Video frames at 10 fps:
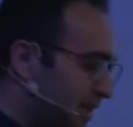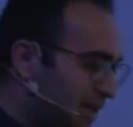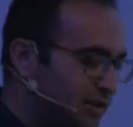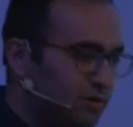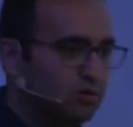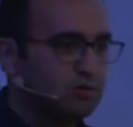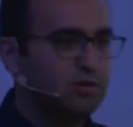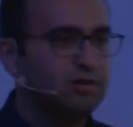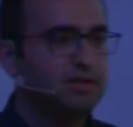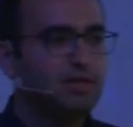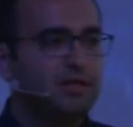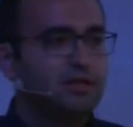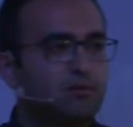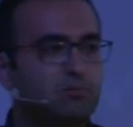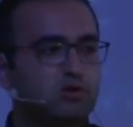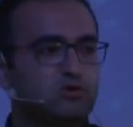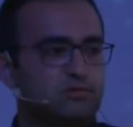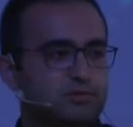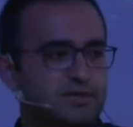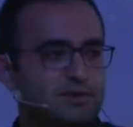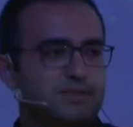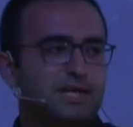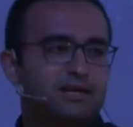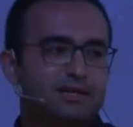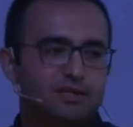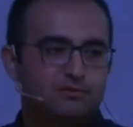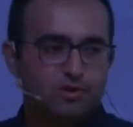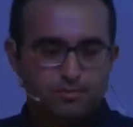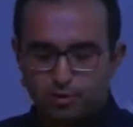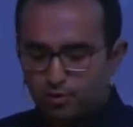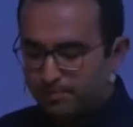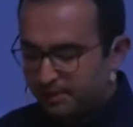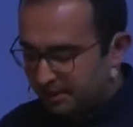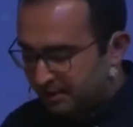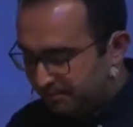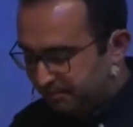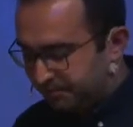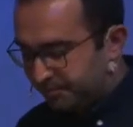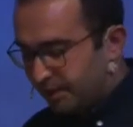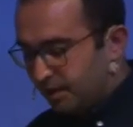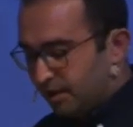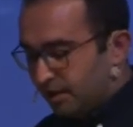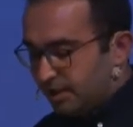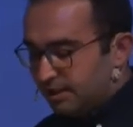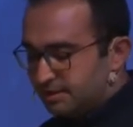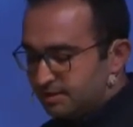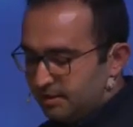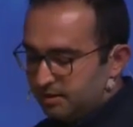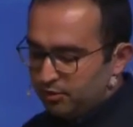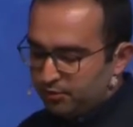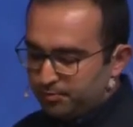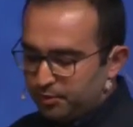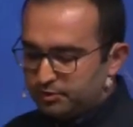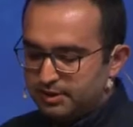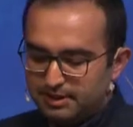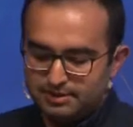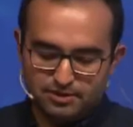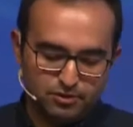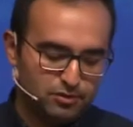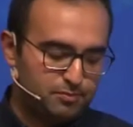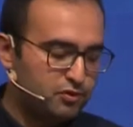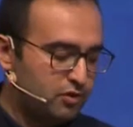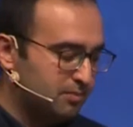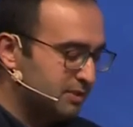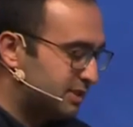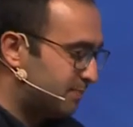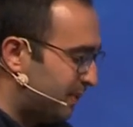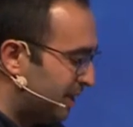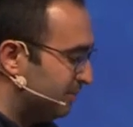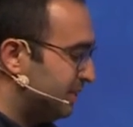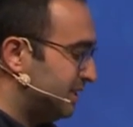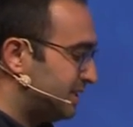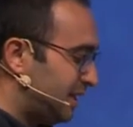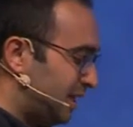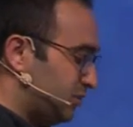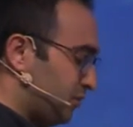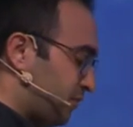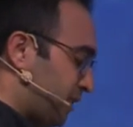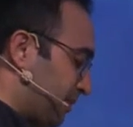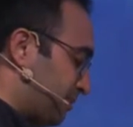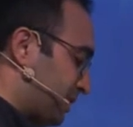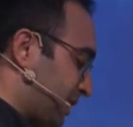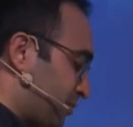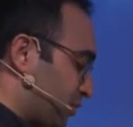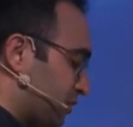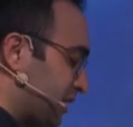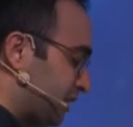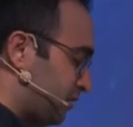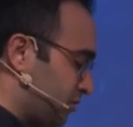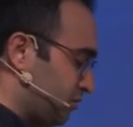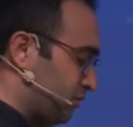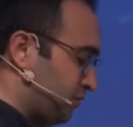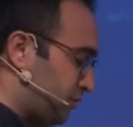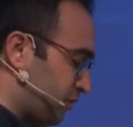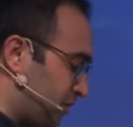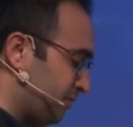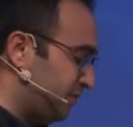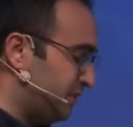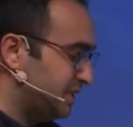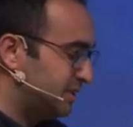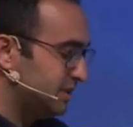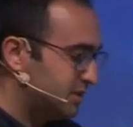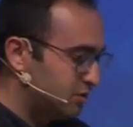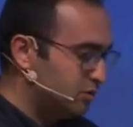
And also, most of the time, they are not work properly. Instead of protect you from the spam, these kind of CAPTCHA protect you from visitors